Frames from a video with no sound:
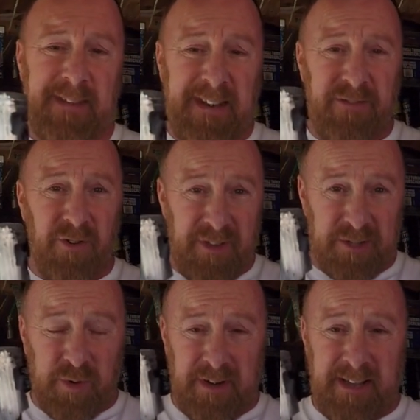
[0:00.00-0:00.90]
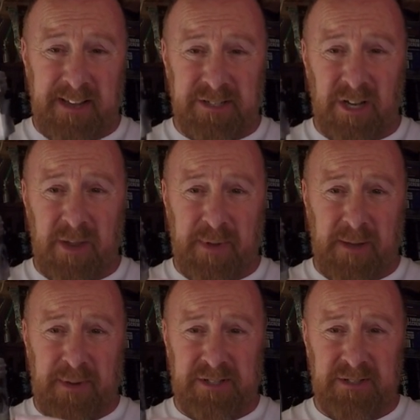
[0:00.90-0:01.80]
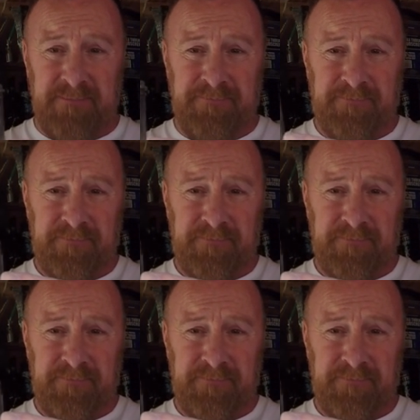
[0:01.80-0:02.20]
And even on this one here, slightly bigger piston,